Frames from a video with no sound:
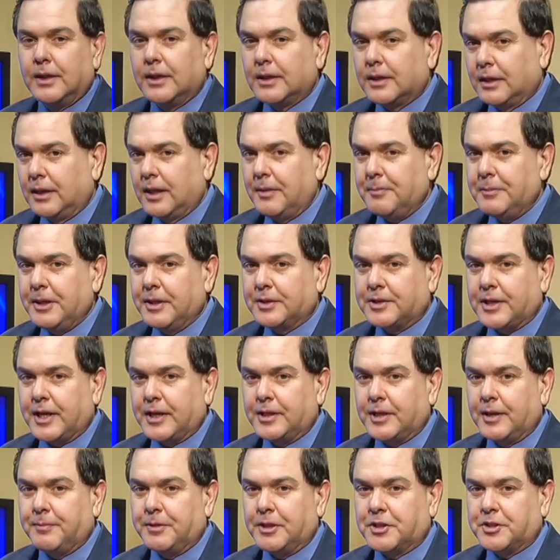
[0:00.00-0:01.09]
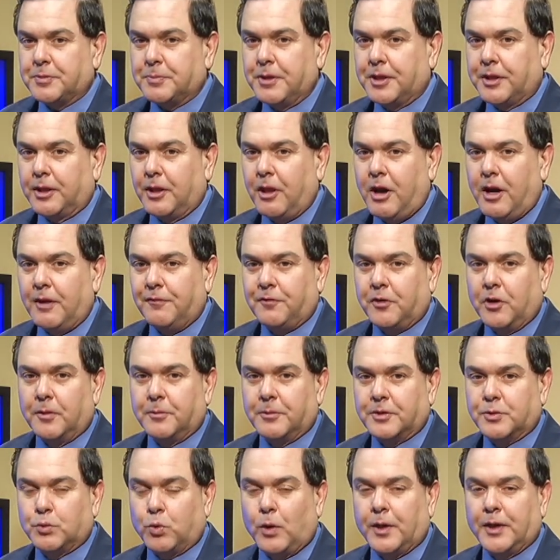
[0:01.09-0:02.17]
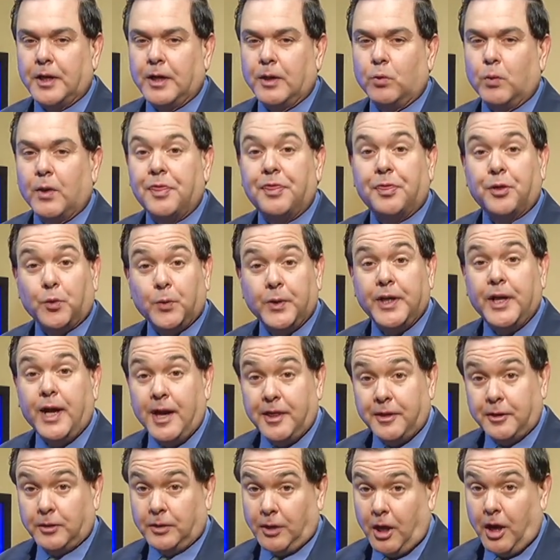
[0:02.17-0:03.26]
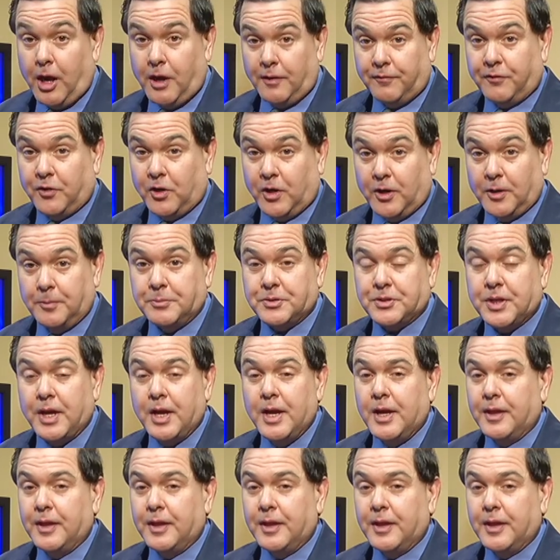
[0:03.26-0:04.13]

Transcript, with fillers: Columbia's A W Smith Law Firm is working with three other law firms